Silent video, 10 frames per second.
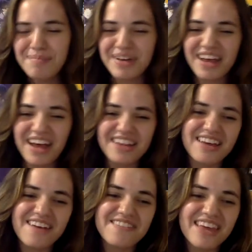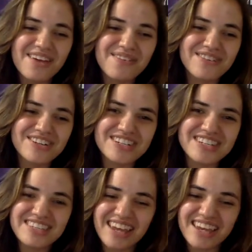but I love that we're
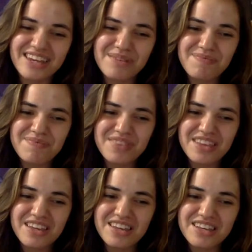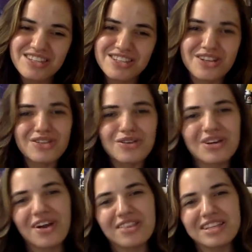just like
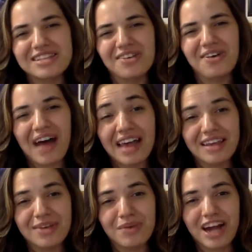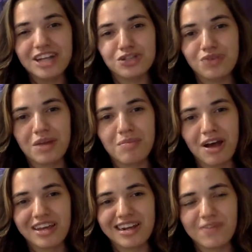secluded on this little island where I just run
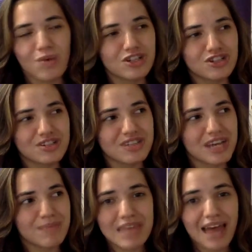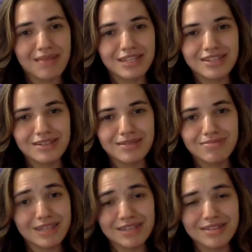amok and everyone's just like, yeah, this is
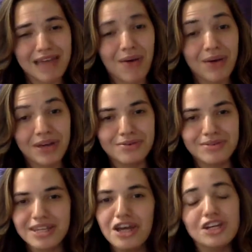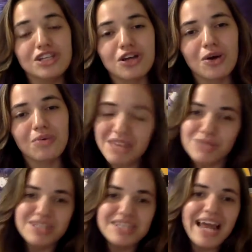this is how it goes. So
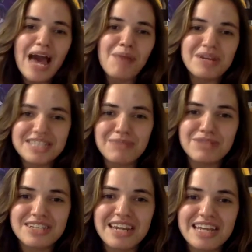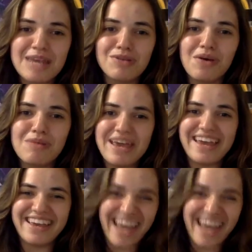that's what's gonna happen is I'm just gonna keep doing me